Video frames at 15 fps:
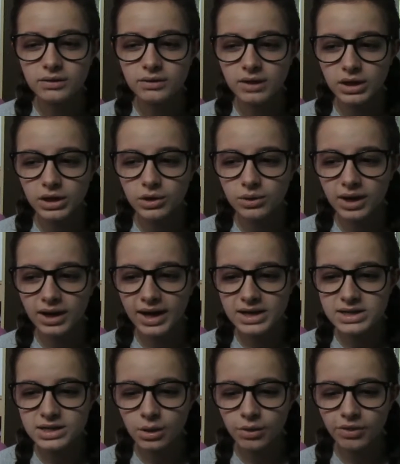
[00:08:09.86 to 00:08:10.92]
that you can
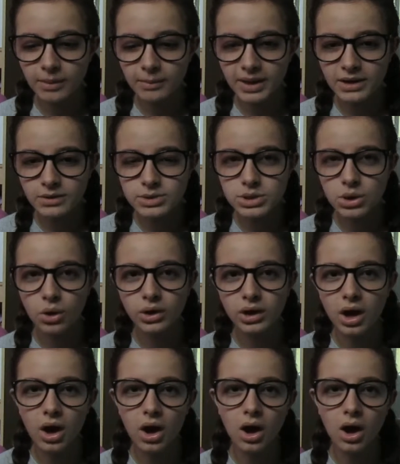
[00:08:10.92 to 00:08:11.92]
edit your thumbnails on.